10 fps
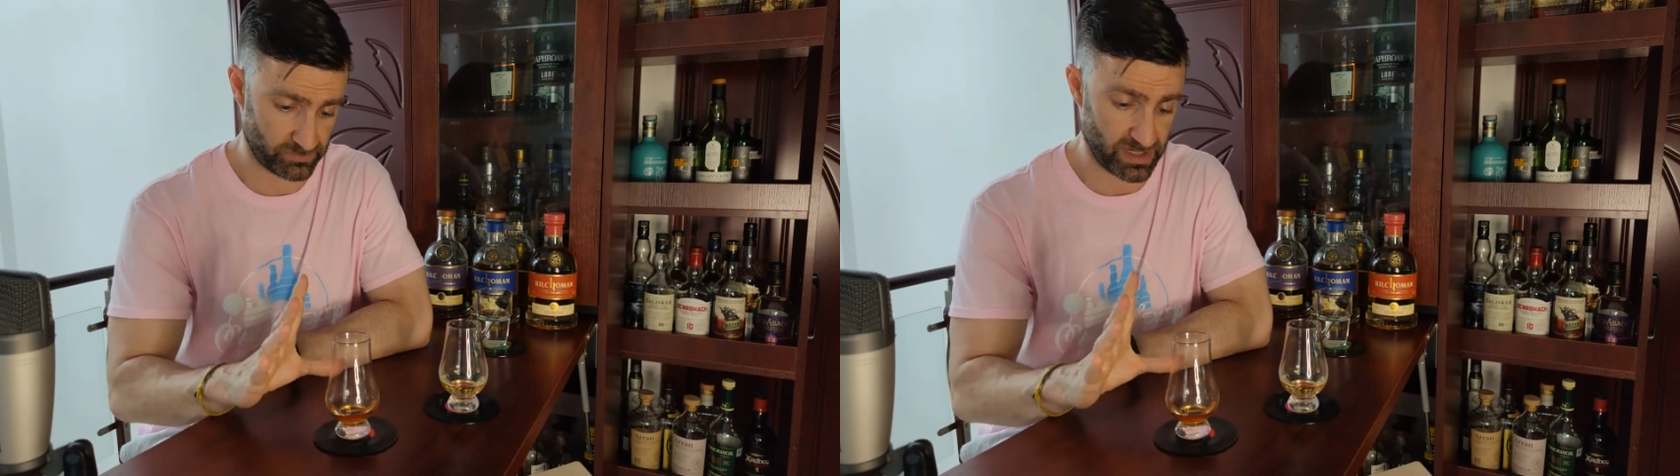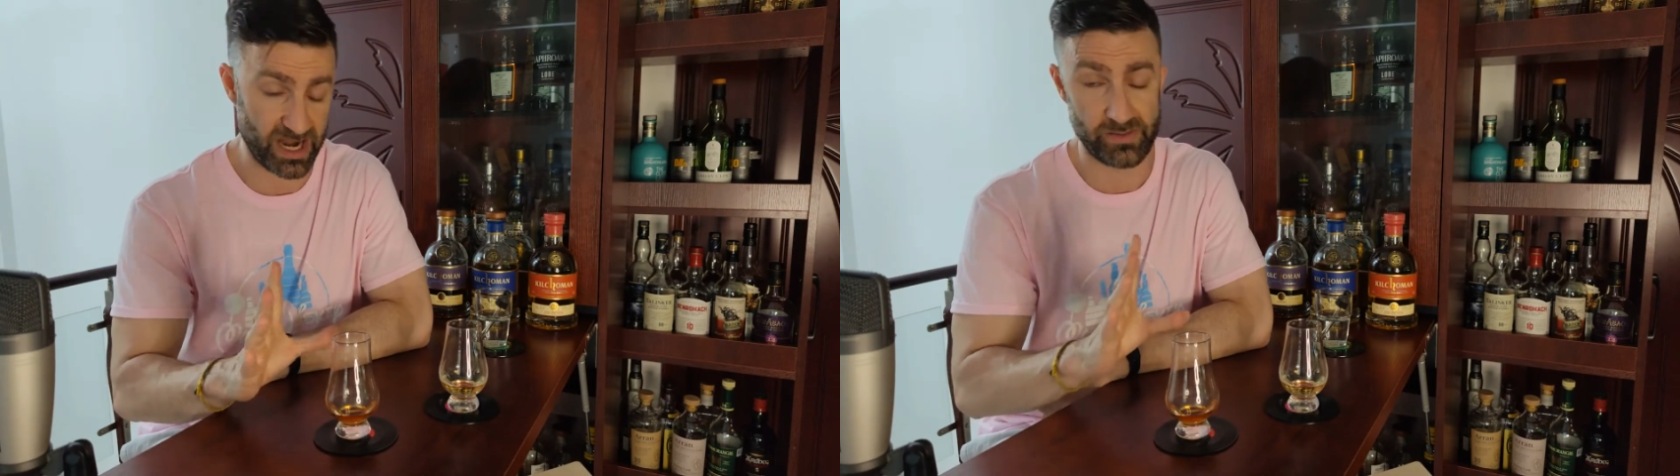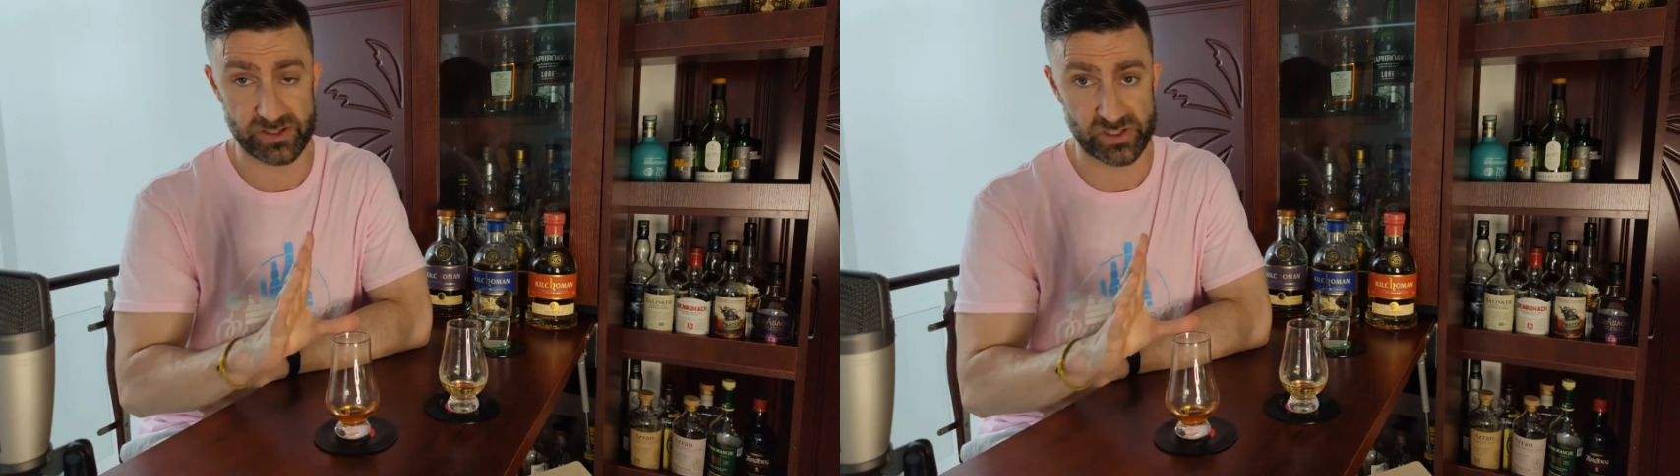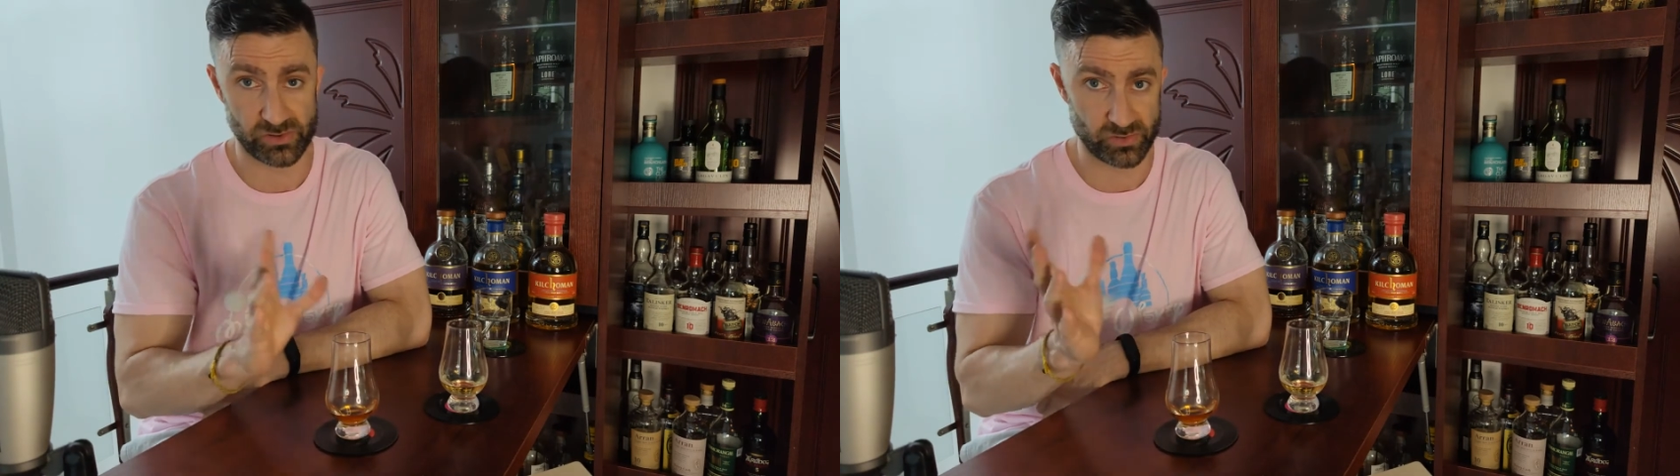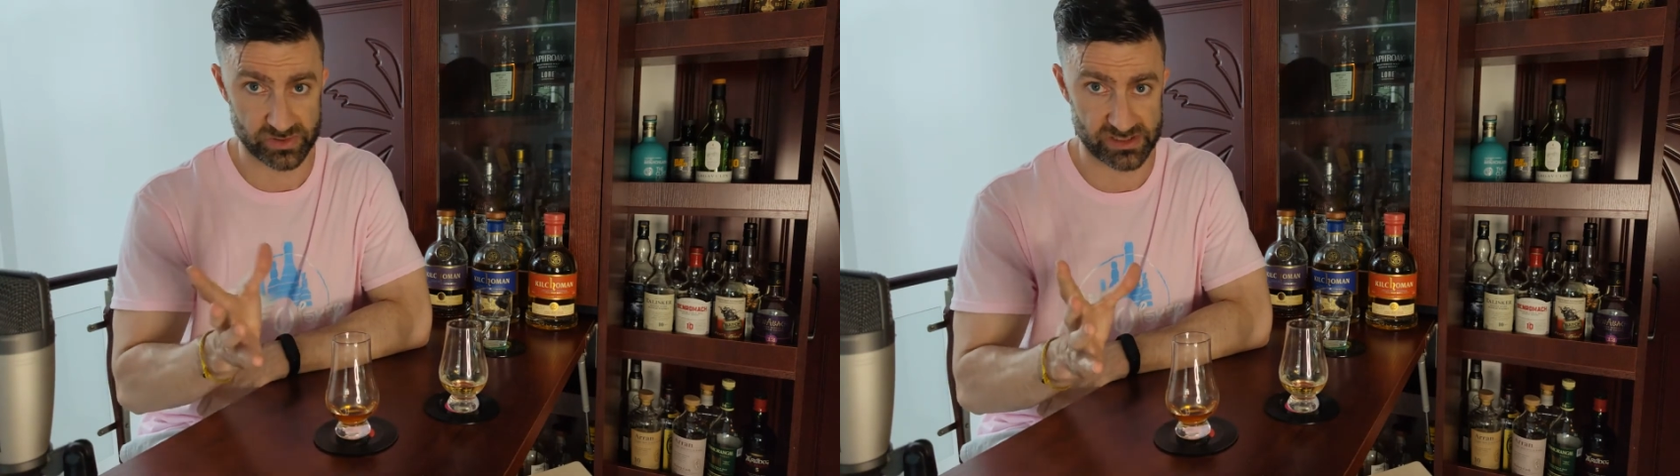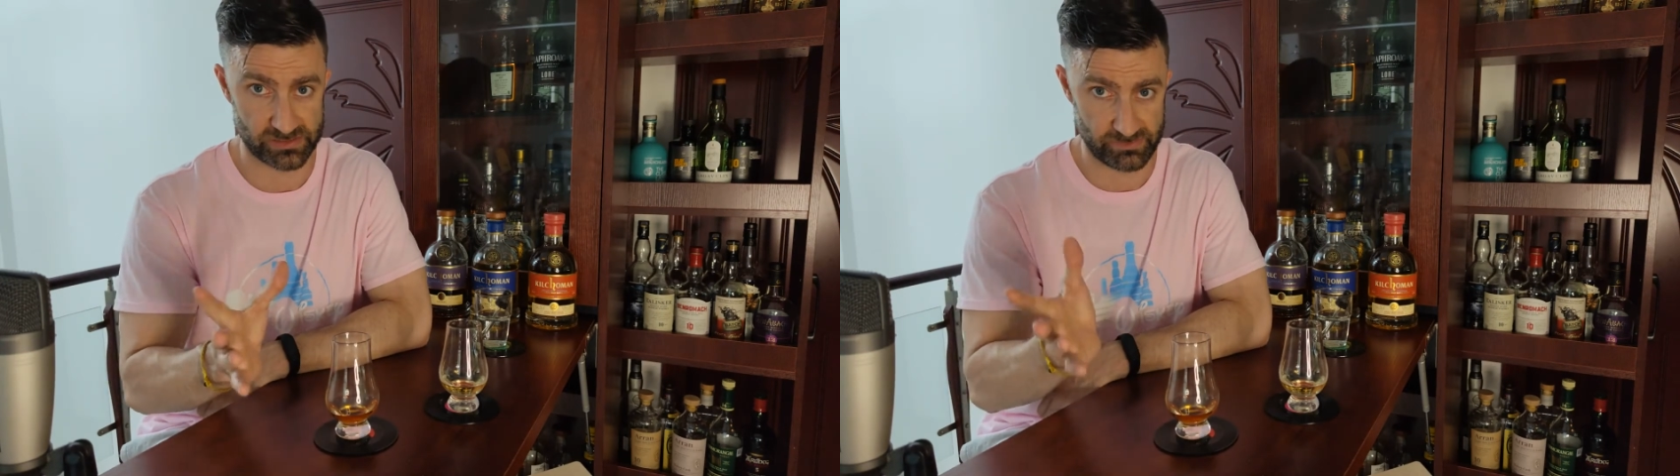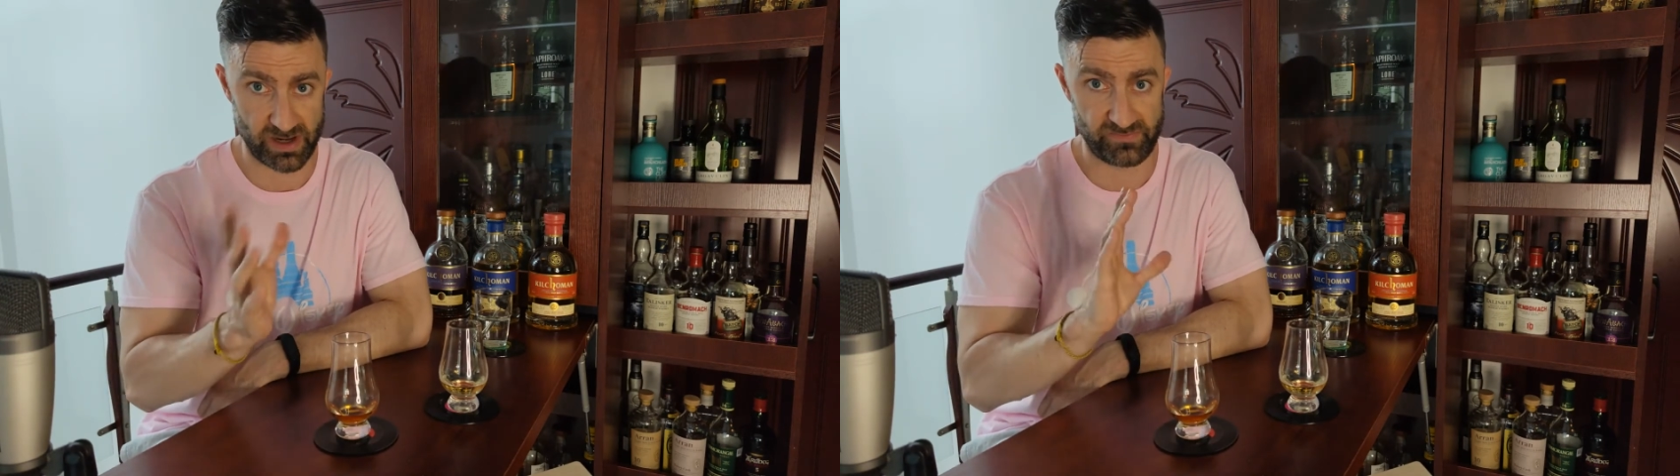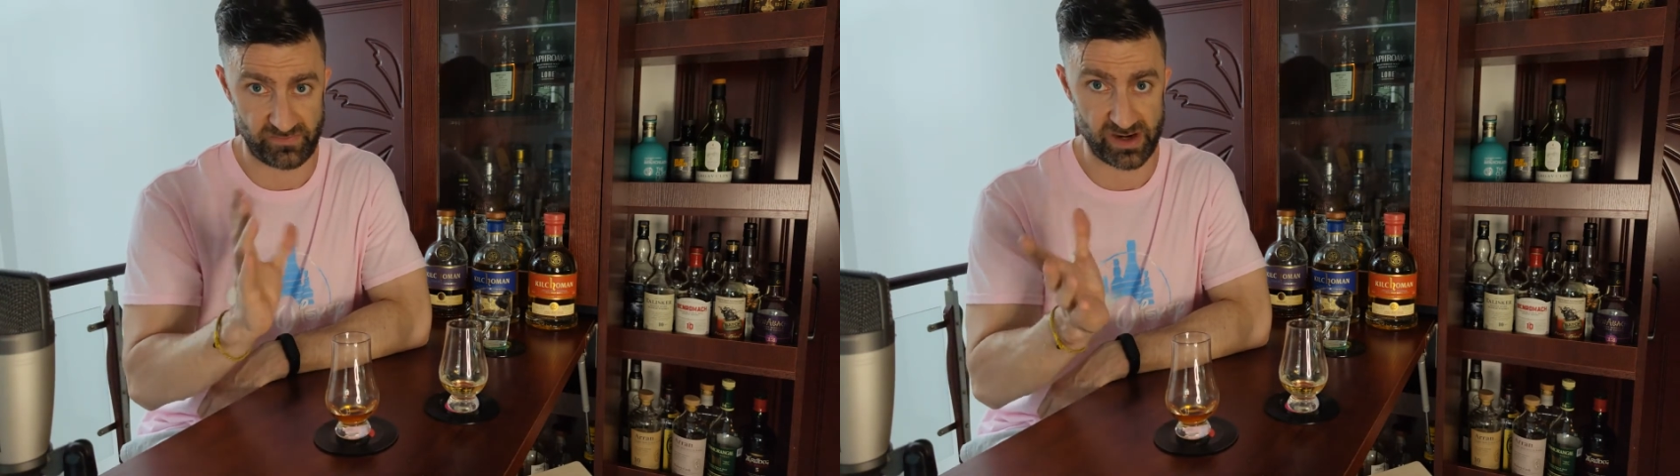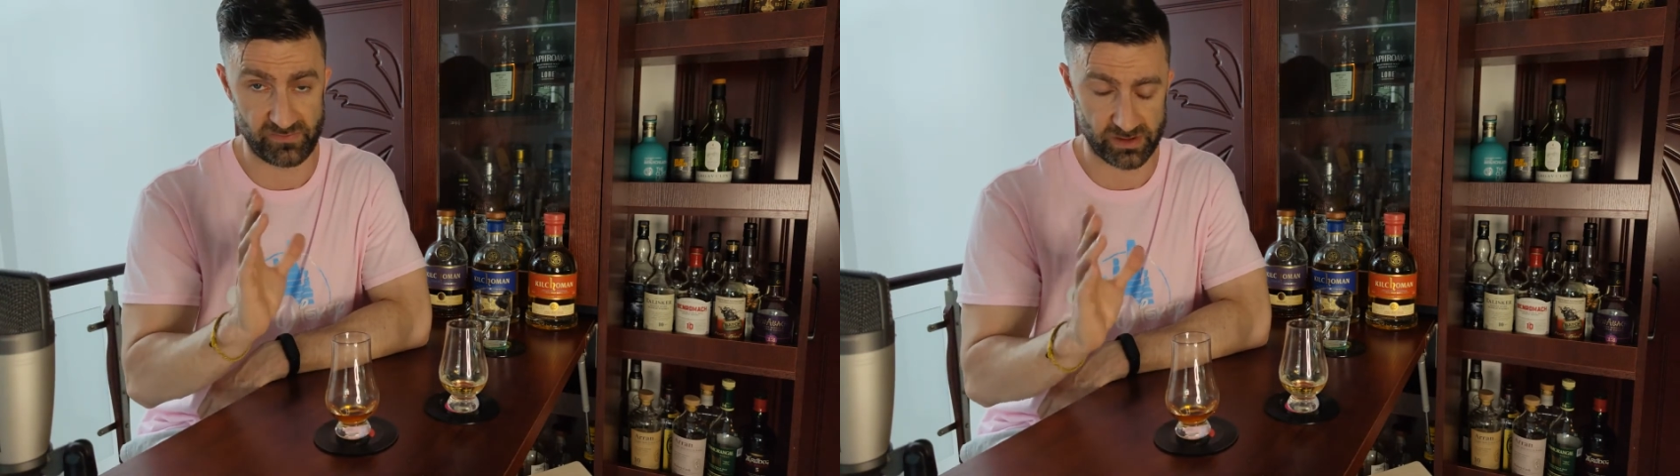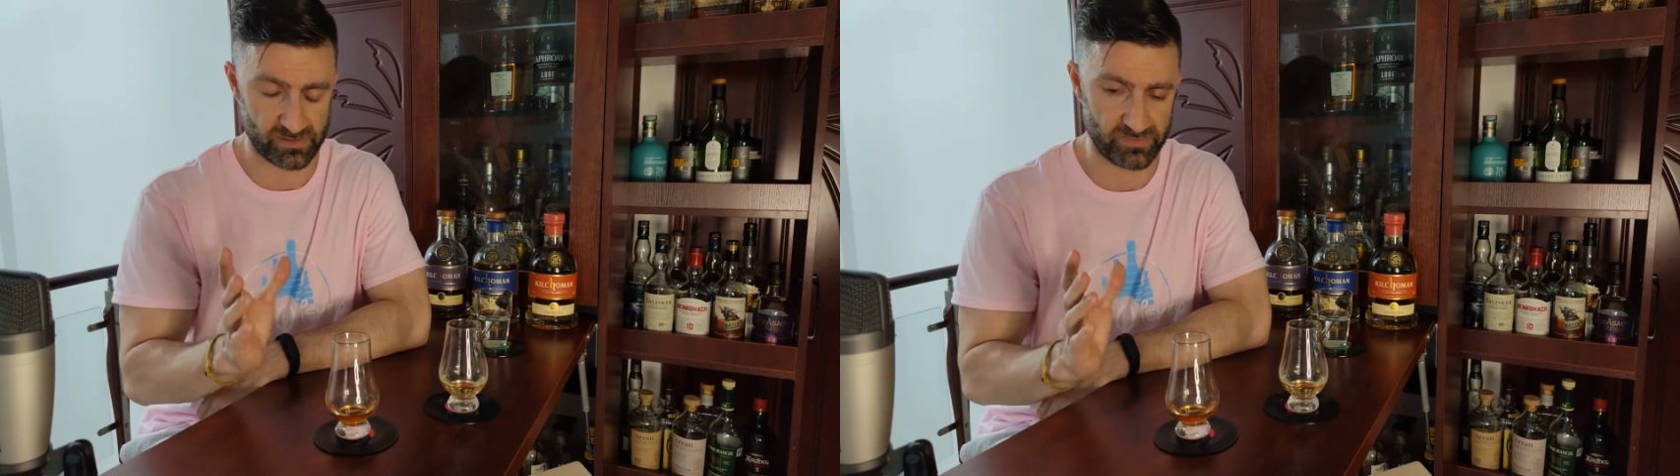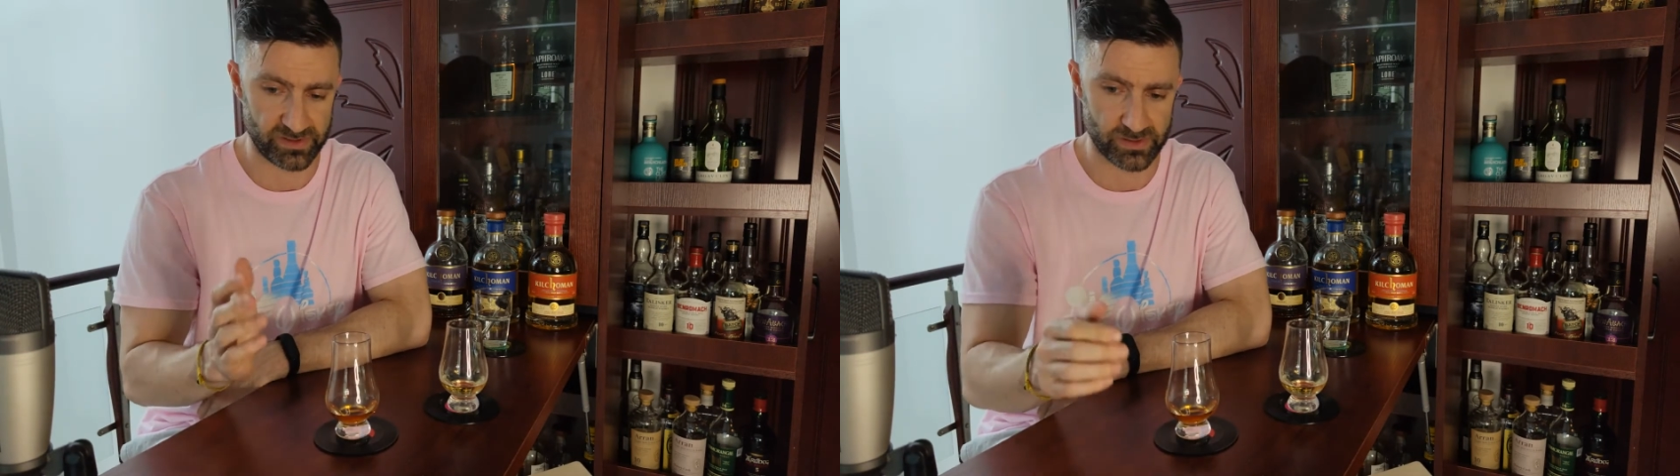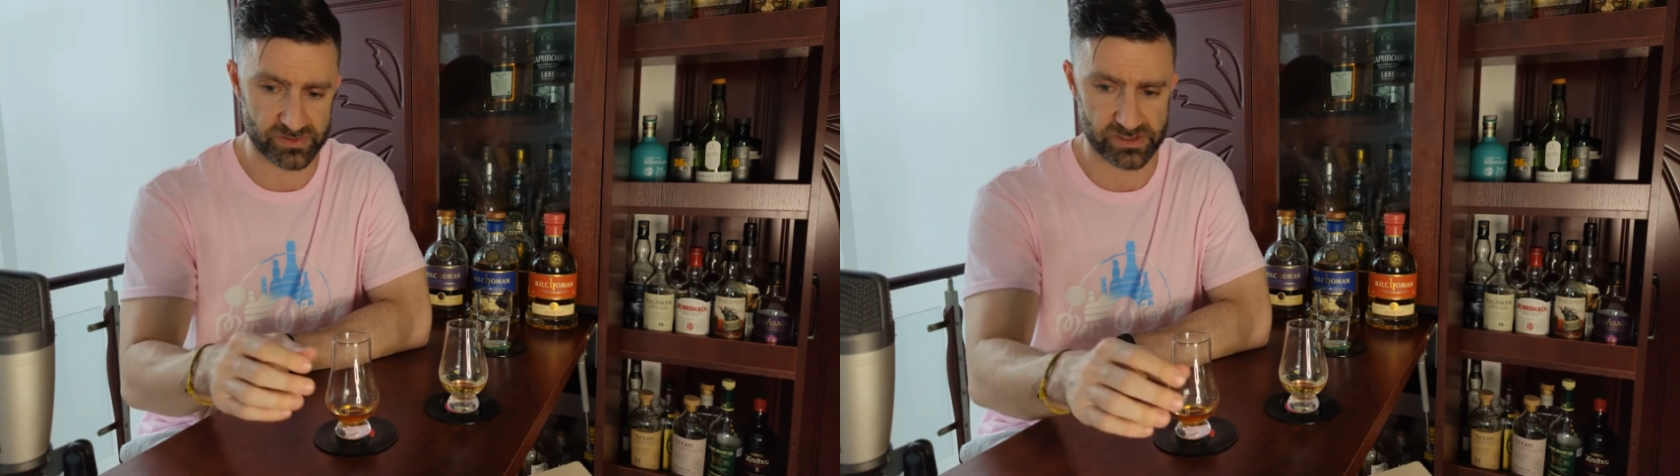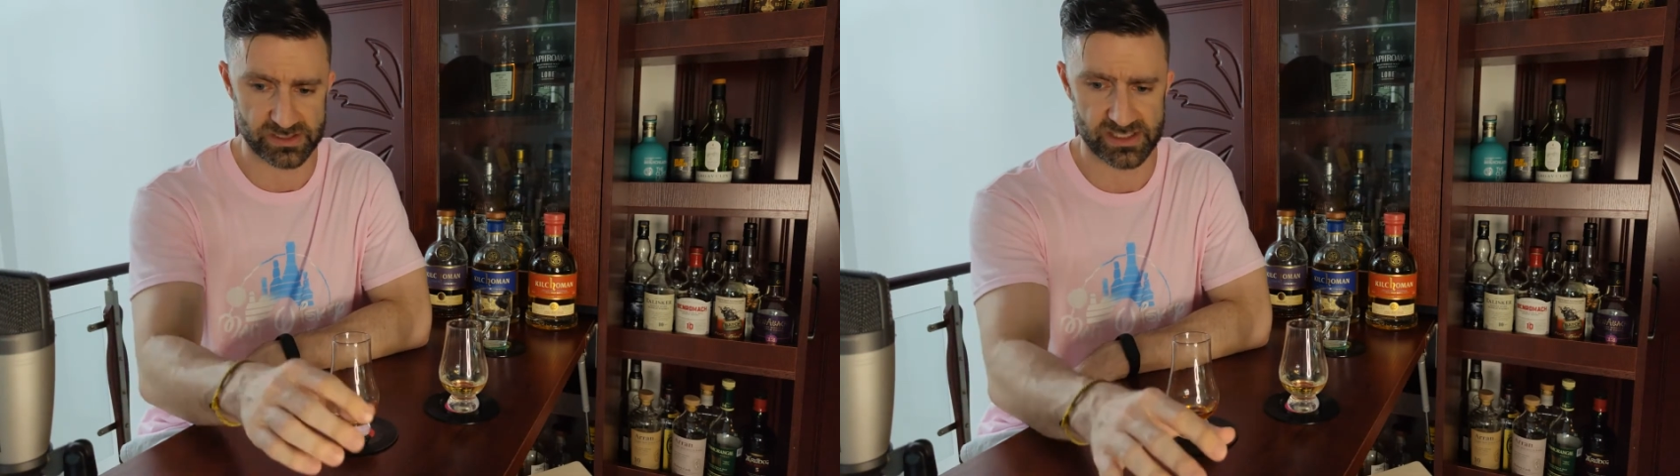out of the two was my favorite of the noses.